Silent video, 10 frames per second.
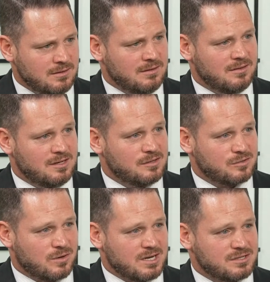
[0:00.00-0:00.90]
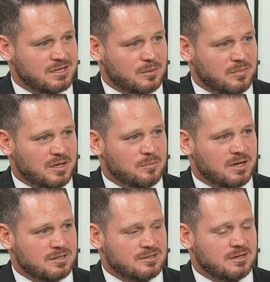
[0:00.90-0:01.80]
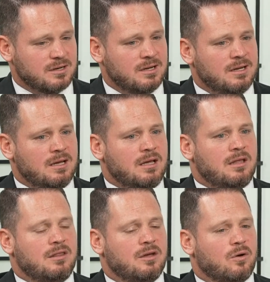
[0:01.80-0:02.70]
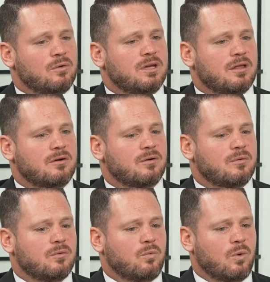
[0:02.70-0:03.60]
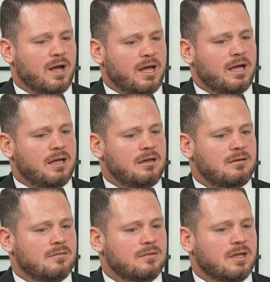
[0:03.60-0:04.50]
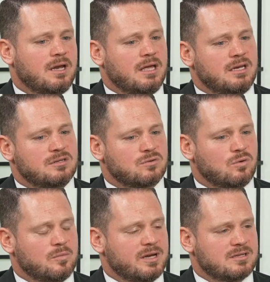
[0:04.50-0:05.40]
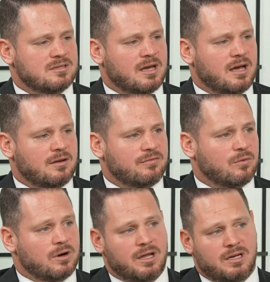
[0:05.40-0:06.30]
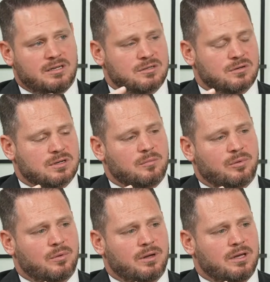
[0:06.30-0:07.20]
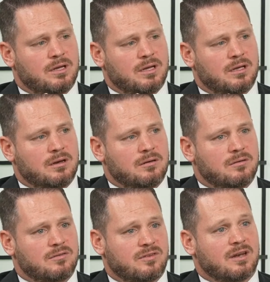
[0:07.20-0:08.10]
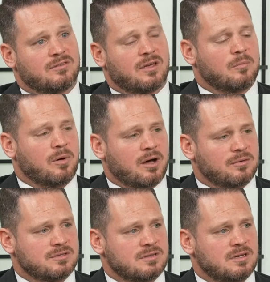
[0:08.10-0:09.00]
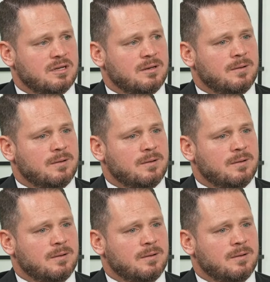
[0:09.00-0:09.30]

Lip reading: then discretion can be administered. The only other way that any school-based staff or any district employee can set aside policy